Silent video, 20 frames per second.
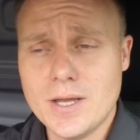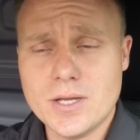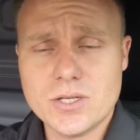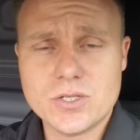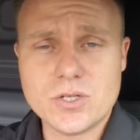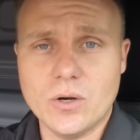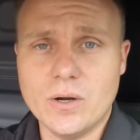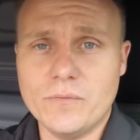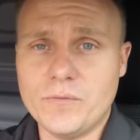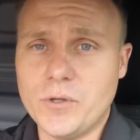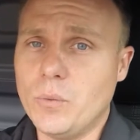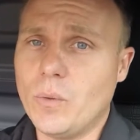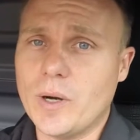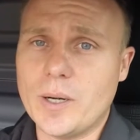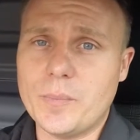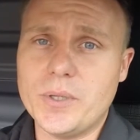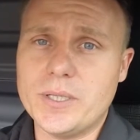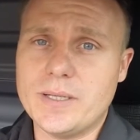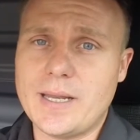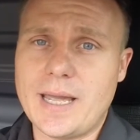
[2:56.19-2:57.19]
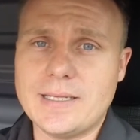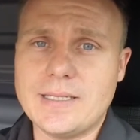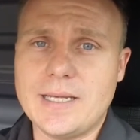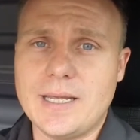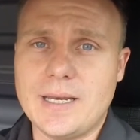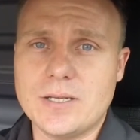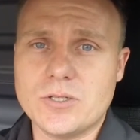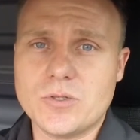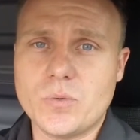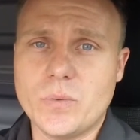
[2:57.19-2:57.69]
So if you want to put
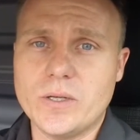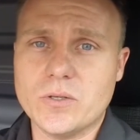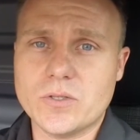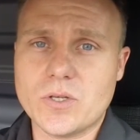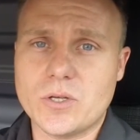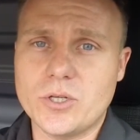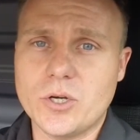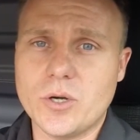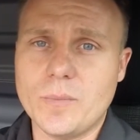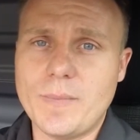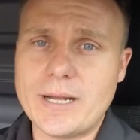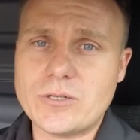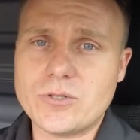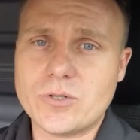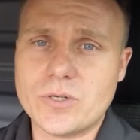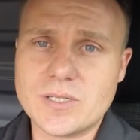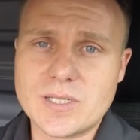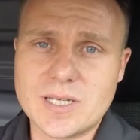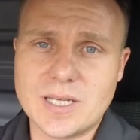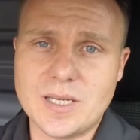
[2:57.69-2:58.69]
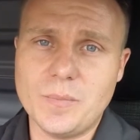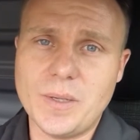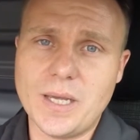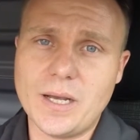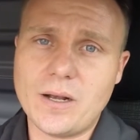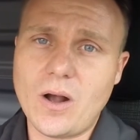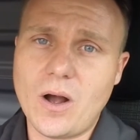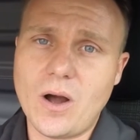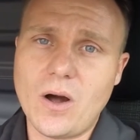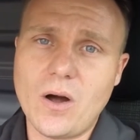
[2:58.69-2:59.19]
19-inch wheels on your Metris, give me
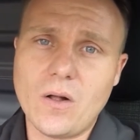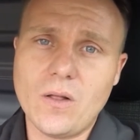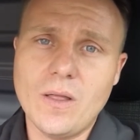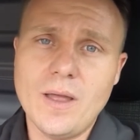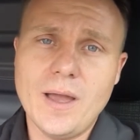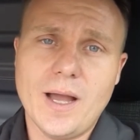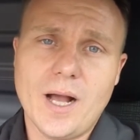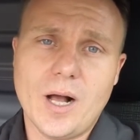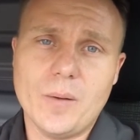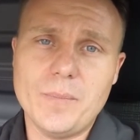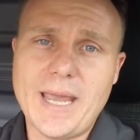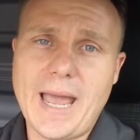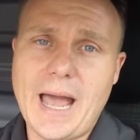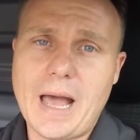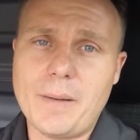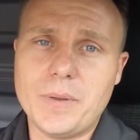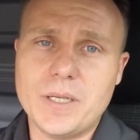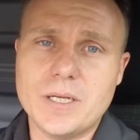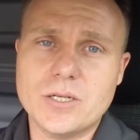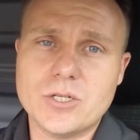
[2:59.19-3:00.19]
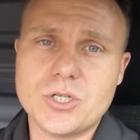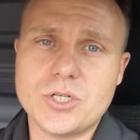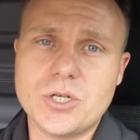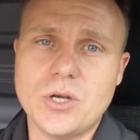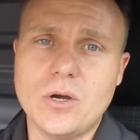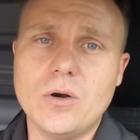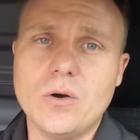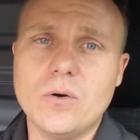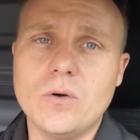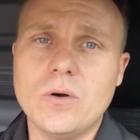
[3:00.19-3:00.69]
a call. I'll be happy to
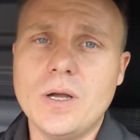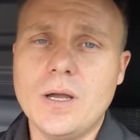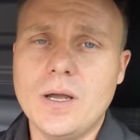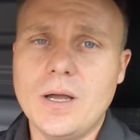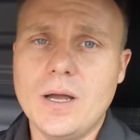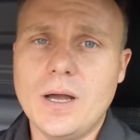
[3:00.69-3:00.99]
show